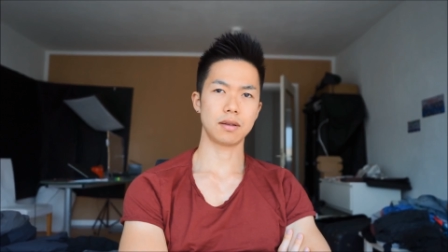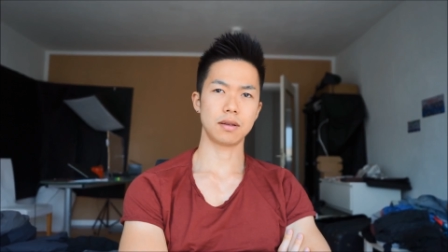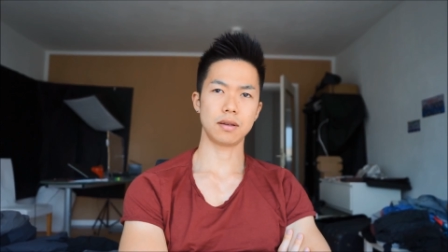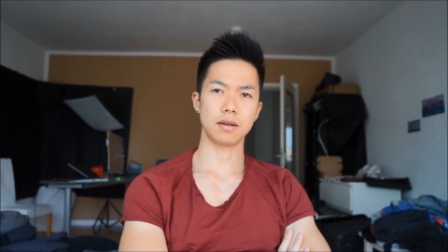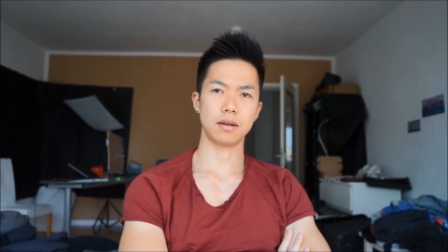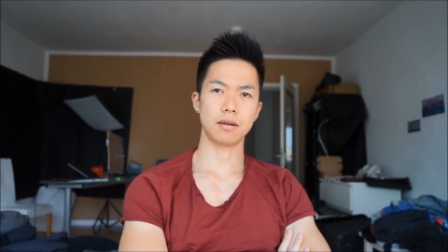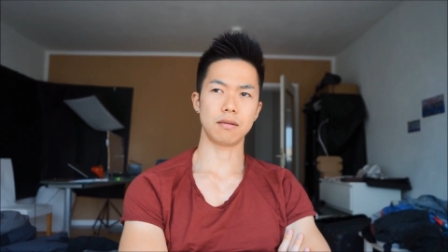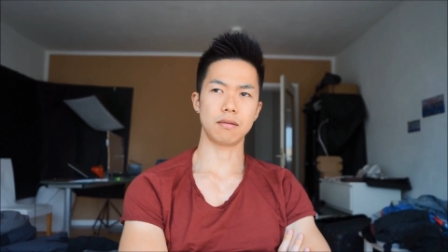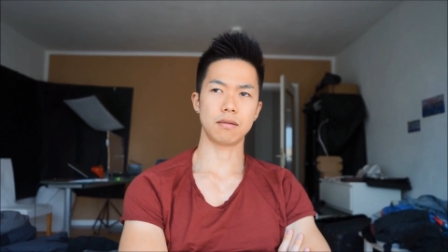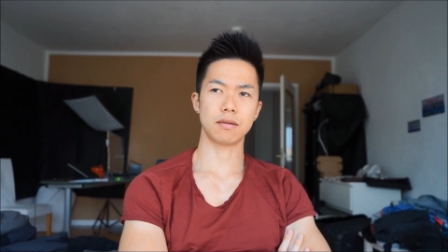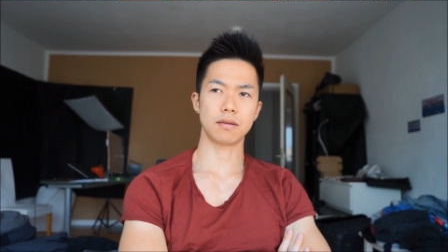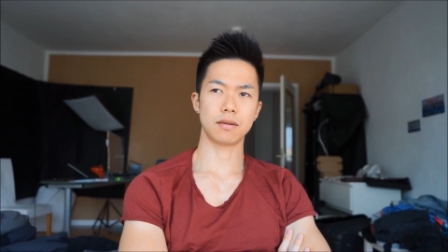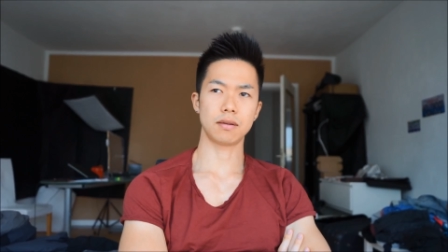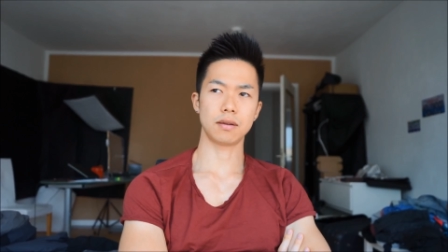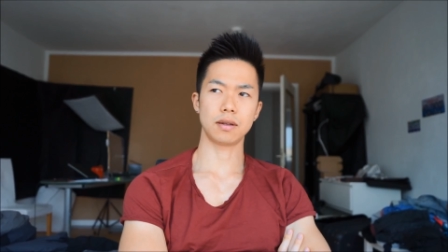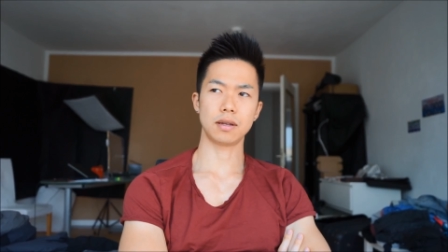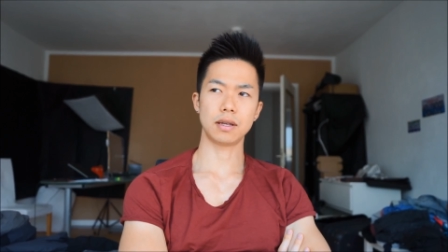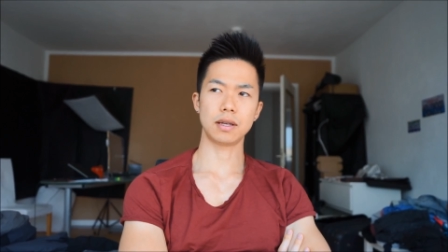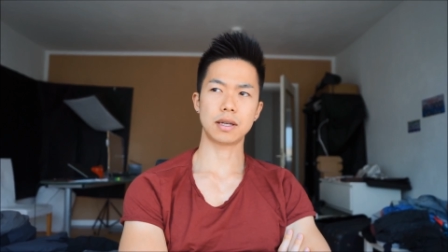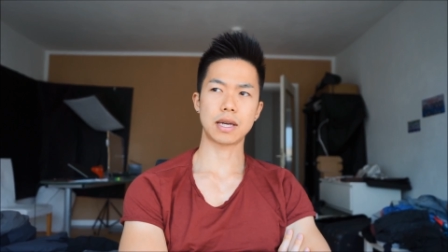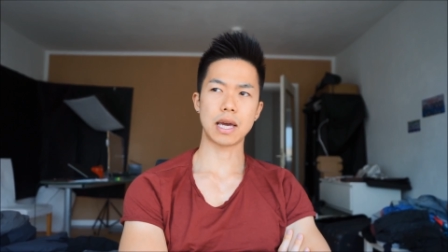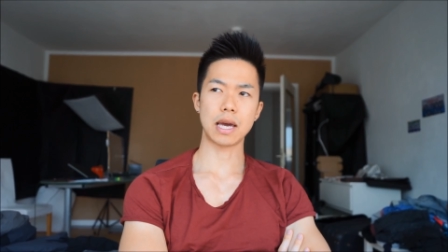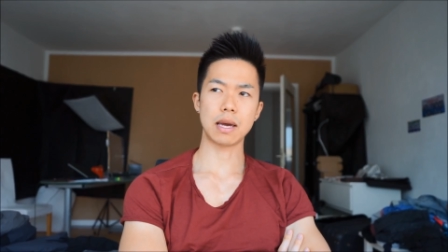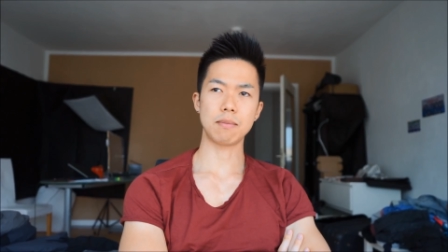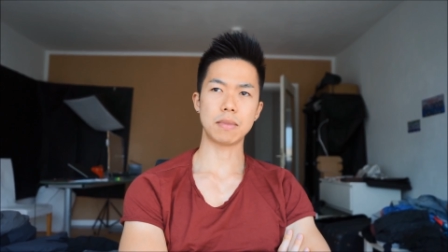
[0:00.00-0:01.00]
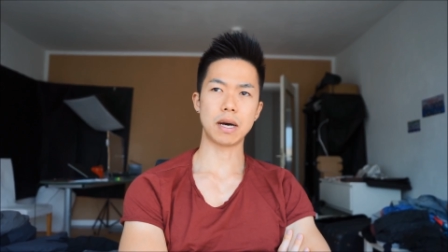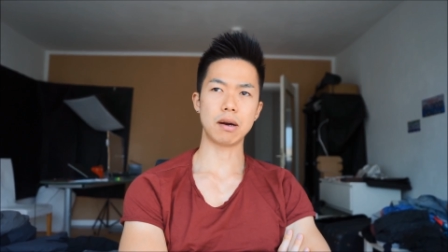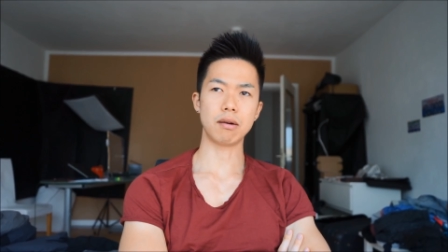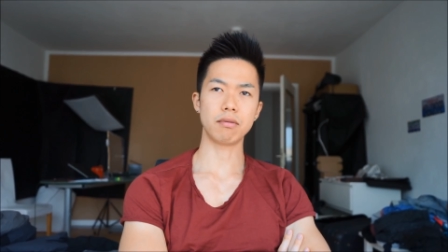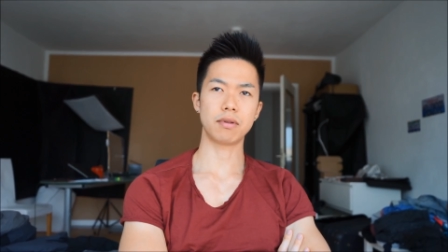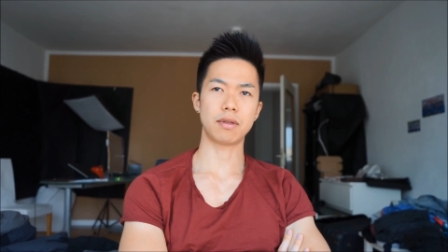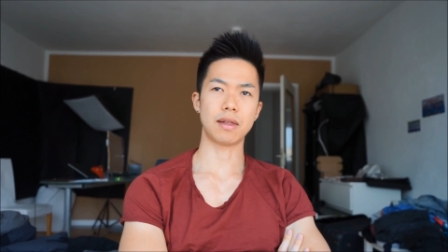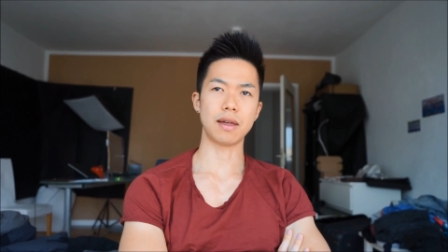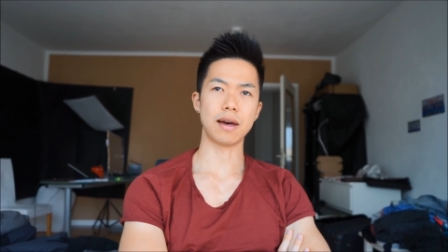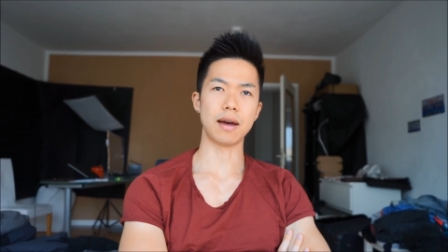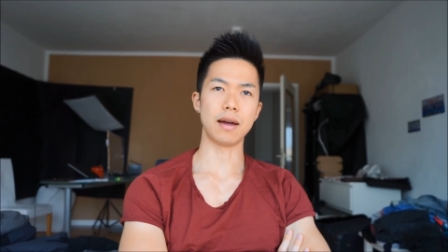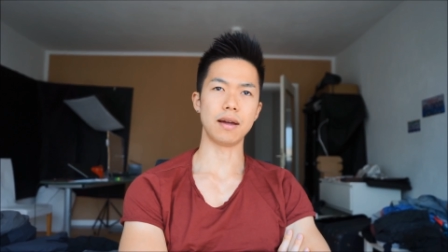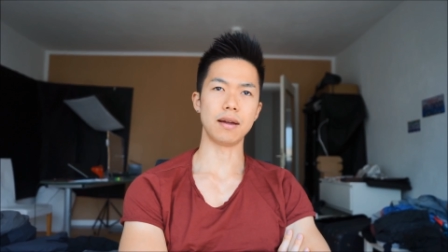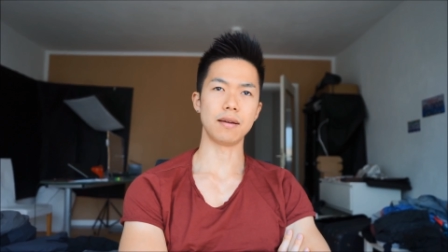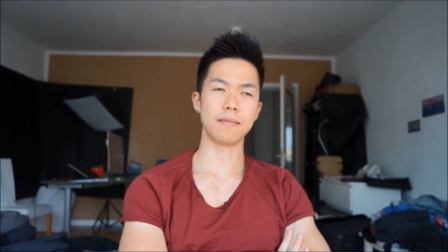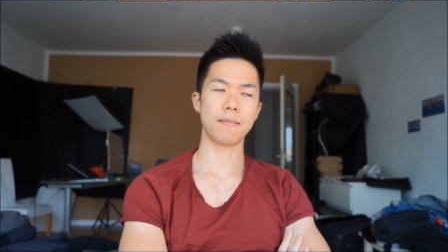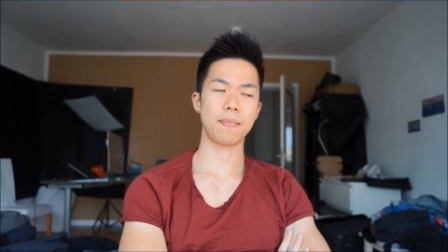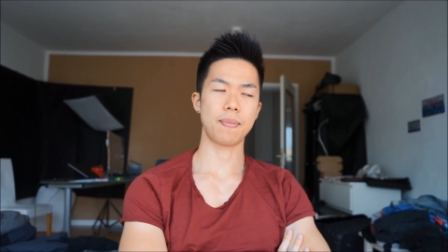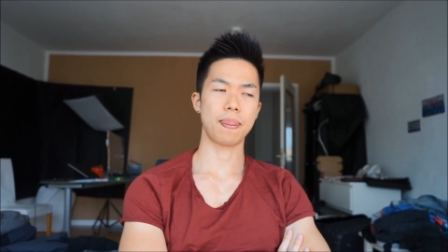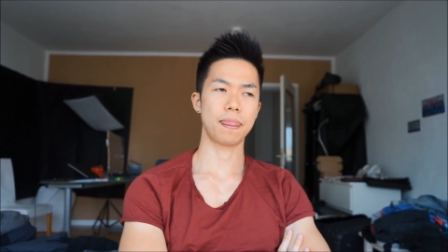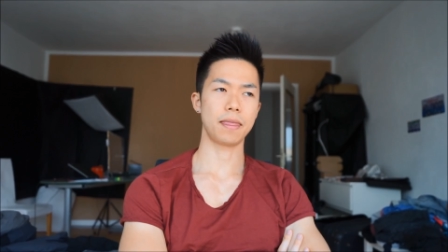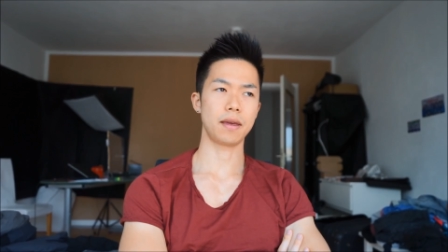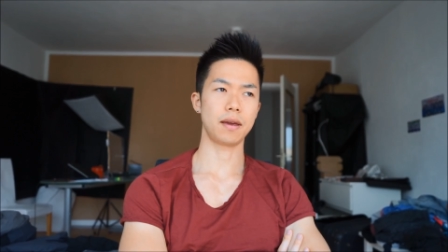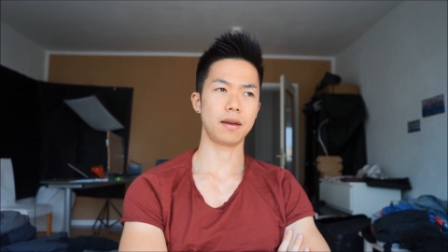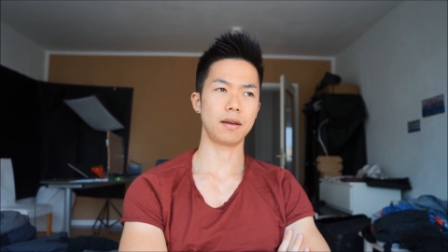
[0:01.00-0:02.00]
you know it came out that
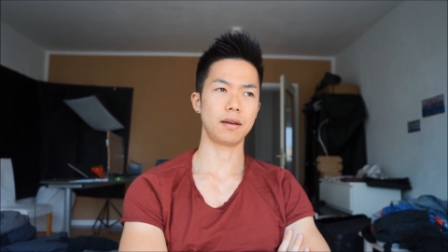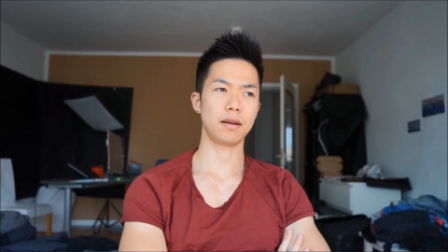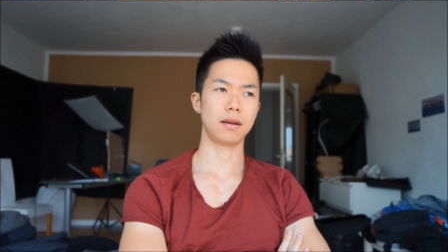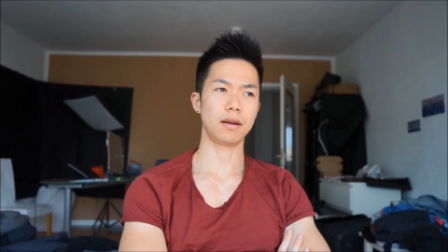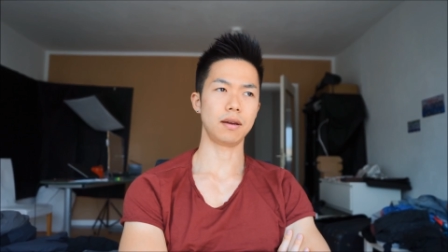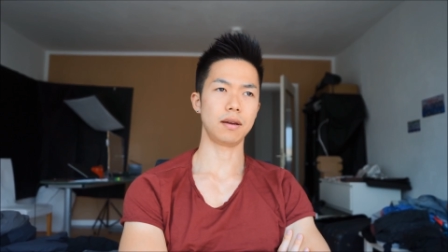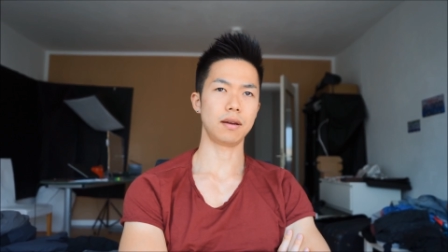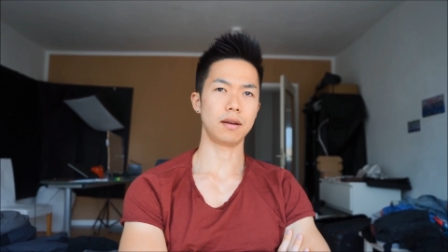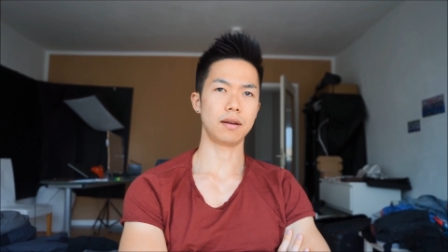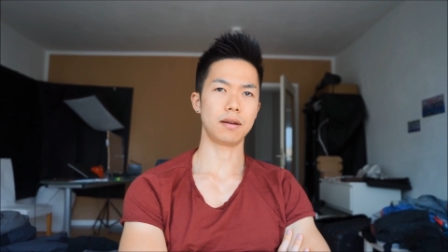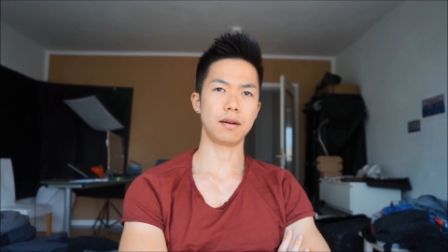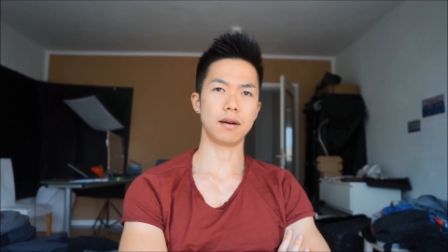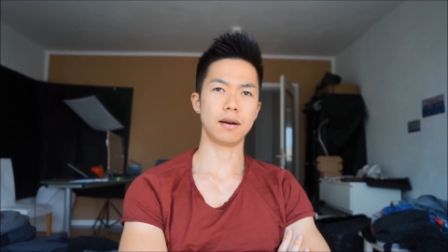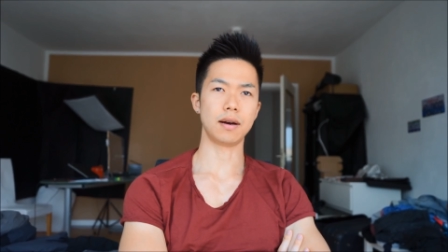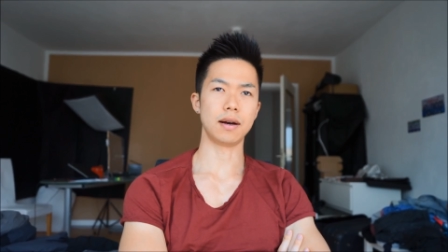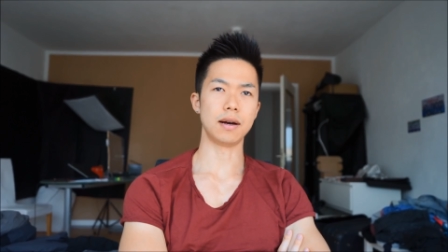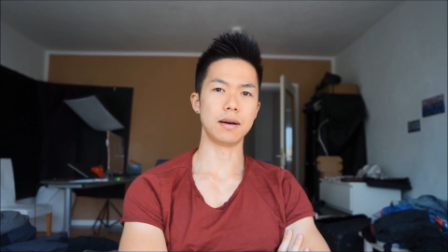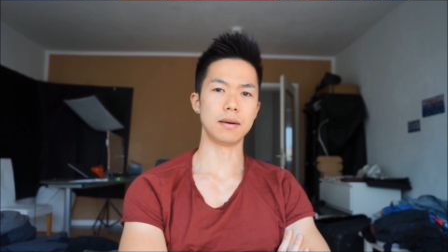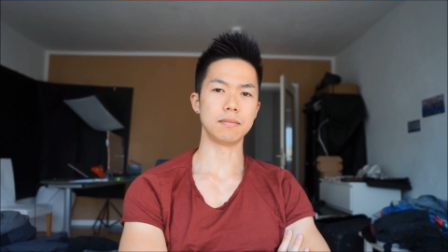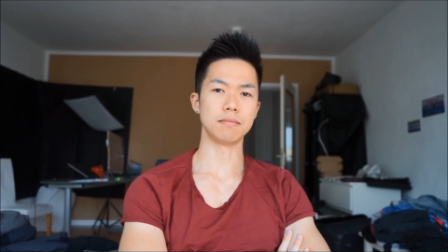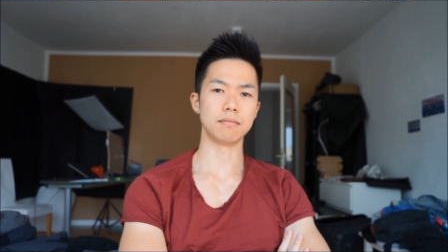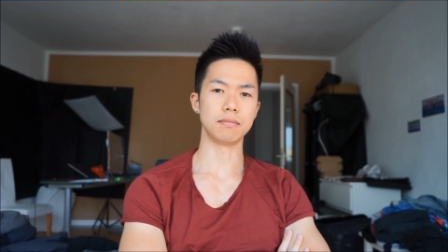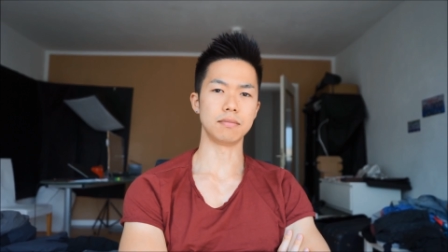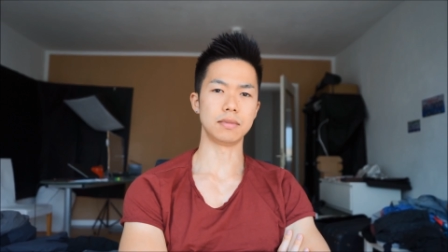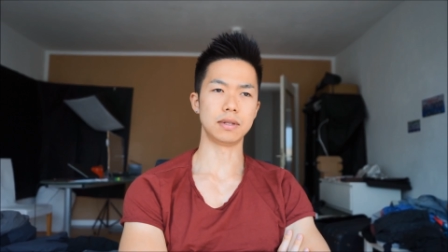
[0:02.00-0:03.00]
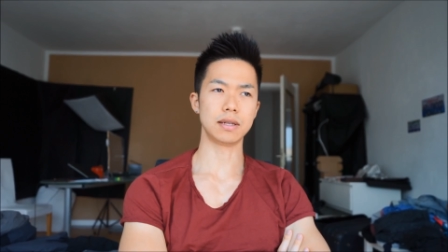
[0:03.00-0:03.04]
um,